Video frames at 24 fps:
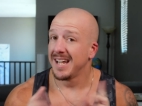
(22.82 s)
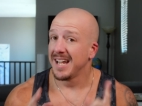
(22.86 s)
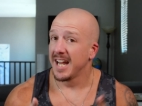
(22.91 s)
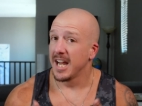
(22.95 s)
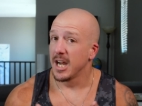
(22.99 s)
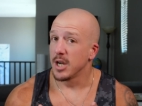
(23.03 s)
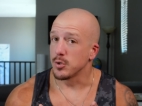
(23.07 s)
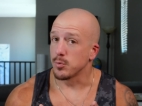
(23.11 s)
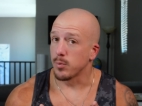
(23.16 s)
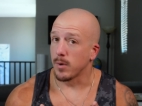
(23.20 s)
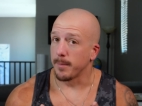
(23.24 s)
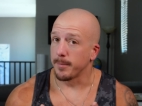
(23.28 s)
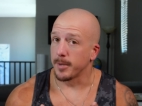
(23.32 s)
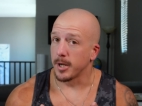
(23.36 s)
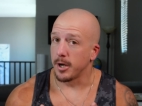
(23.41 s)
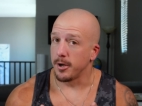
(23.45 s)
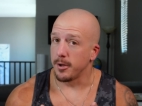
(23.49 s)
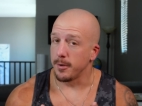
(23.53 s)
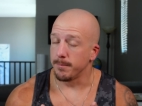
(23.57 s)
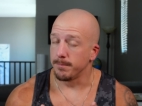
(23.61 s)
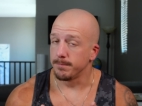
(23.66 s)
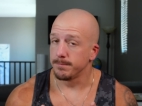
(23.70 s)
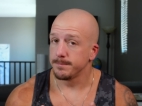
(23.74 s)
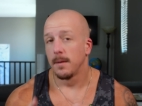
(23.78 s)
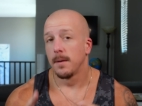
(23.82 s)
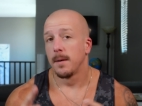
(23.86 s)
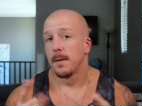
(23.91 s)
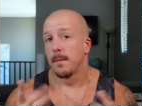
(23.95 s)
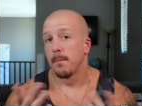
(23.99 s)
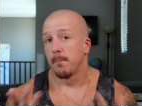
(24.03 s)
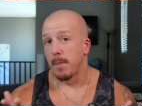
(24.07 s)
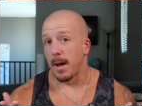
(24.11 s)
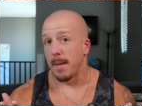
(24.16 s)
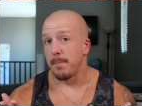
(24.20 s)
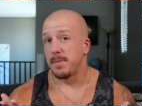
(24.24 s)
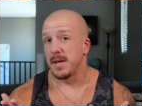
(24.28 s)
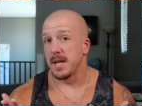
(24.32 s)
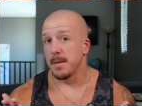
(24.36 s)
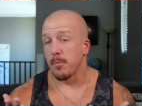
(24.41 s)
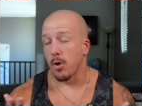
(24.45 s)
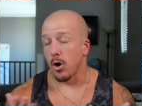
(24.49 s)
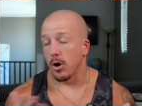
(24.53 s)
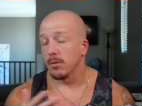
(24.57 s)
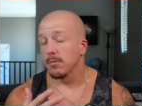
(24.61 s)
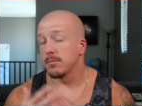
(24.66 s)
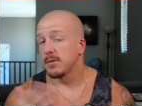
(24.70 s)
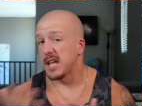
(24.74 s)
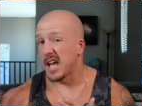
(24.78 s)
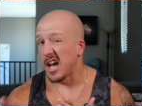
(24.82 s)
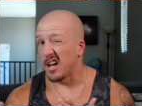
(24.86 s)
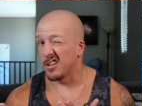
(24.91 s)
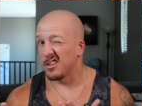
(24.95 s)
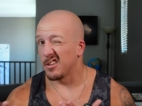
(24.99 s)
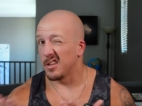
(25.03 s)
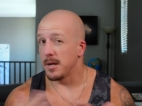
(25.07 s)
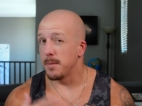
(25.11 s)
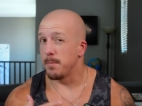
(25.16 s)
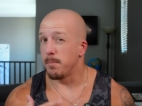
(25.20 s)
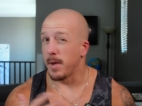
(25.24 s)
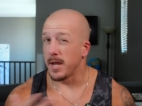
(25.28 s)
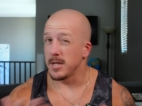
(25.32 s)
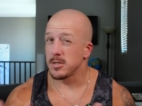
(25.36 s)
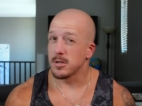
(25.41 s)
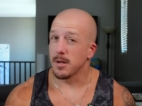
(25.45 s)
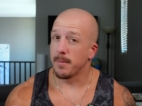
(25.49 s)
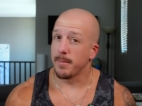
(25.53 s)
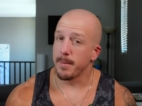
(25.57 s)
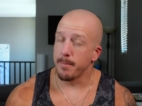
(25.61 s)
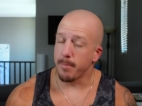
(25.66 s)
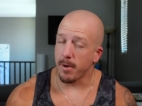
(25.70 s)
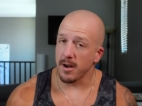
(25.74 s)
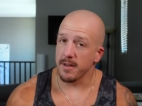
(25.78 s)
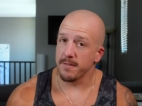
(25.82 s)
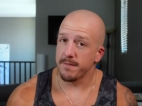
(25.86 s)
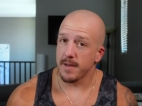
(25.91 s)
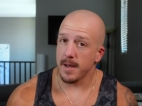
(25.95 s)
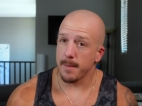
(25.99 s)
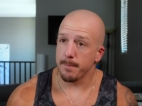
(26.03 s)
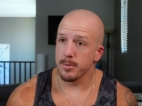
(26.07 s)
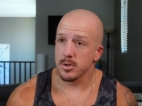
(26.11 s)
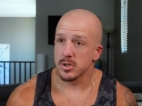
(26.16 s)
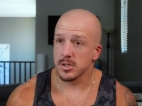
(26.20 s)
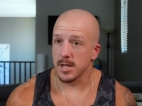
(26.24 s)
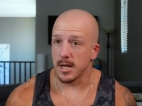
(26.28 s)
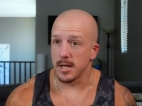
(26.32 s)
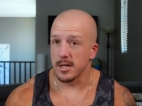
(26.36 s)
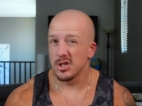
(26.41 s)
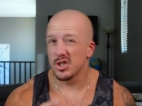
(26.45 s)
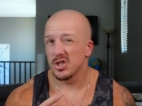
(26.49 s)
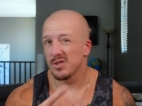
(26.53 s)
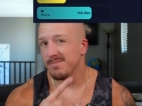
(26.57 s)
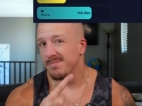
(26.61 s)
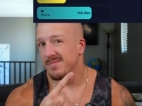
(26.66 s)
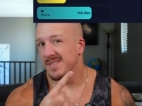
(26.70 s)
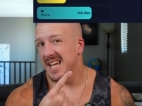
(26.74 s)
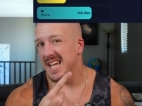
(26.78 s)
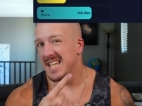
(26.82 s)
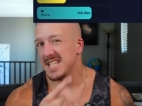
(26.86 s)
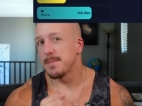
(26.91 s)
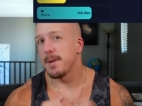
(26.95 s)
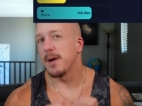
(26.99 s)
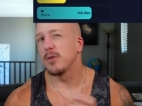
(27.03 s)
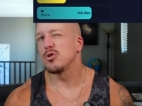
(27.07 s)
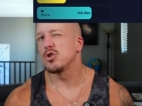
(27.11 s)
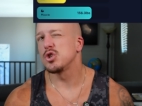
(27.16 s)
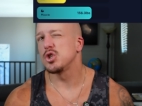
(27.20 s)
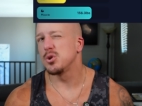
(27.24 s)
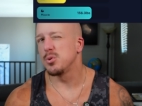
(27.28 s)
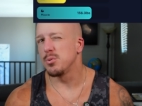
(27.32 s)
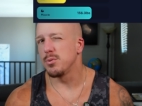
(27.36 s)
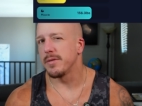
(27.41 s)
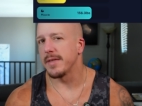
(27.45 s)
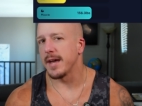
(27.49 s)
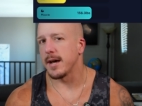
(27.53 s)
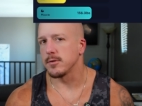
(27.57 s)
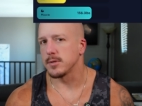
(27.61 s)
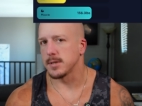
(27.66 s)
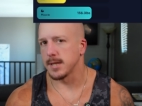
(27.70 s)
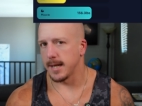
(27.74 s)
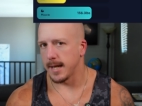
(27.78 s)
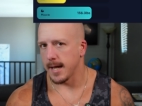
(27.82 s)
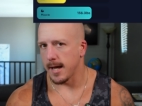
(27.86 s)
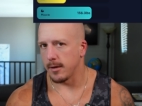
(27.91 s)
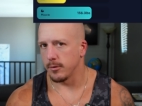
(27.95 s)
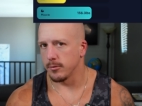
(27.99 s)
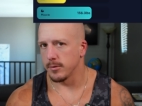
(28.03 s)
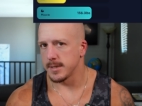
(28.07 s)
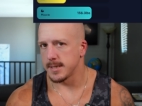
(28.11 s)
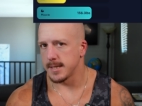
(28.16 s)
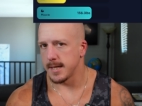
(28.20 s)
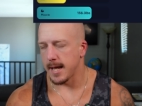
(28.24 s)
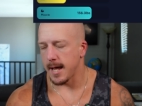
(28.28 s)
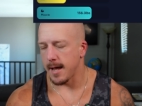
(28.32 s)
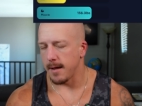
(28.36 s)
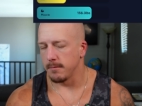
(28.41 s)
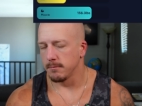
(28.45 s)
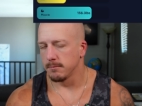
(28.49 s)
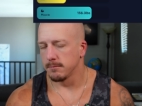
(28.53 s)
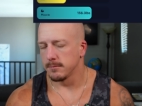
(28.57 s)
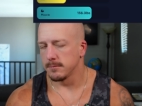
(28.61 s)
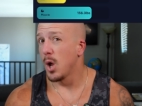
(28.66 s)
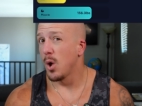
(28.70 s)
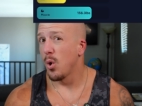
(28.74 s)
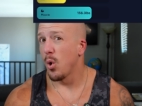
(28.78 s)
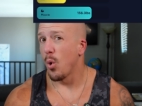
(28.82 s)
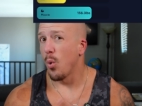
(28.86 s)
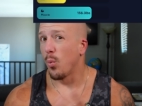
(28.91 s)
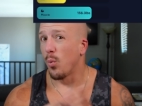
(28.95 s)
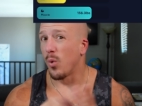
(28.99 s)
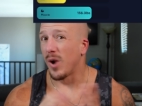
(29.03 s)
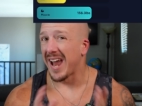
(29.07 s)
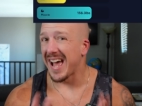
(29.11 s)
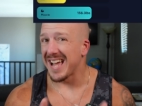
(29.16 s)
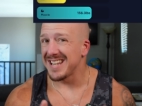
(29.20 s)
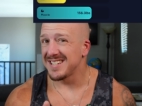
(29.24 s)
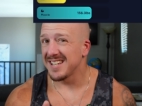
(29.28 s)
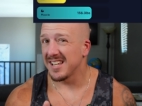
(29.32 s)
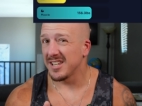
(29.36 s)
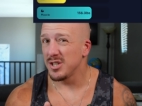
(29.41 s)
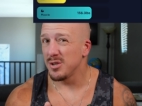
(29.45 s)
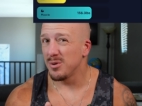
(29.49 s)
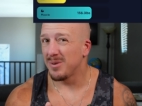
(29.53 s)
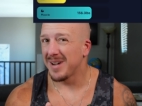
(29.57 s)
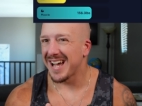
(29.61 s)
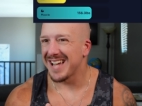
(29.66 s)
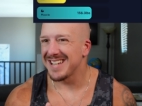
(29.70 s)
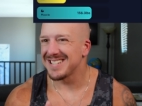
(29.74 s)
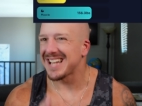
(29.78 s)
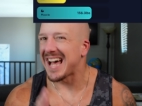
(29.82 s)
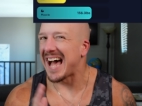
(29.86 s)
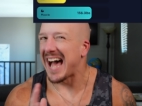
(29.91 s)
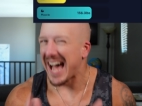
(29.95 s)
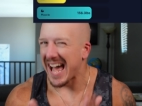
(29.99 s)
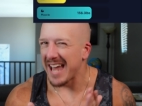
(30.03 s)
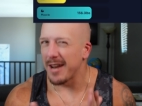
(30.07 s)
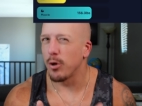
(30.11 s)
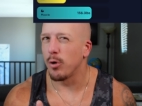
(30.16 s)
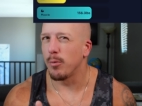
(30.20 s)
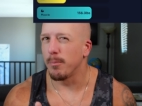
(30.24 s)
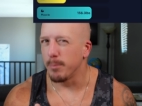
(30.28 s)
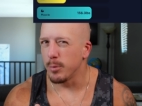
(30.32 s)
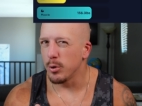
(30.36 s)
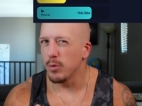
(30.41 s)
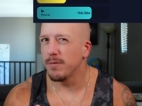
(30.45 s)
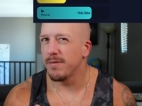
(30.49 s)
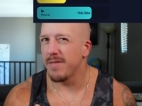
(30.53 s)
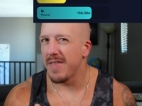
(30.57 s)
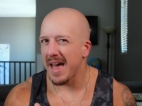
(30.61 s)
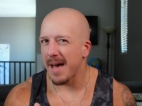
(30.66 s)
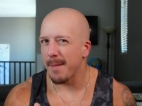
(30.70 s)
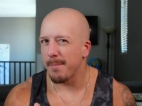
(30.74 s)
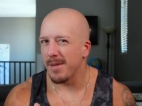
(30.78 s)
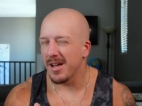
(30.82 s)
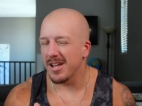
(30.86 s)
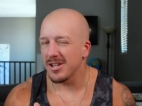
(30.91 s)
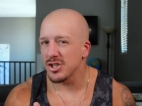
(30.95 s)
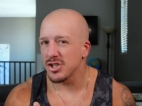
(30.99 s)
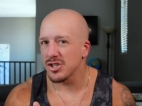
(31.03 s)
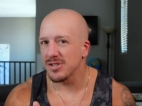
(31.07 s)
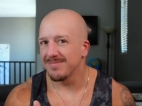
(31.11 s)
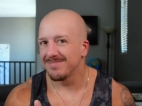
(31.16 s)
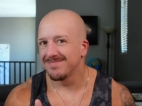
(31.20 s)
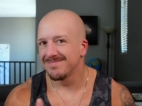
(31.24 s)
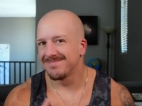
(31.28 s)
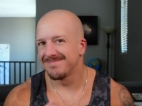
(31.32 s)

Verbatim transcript: Here's what I'm going to do. My BMR, calculated based on my body fat percentage, is about 2,000 calories a day. When I tell you guys I don't move that much,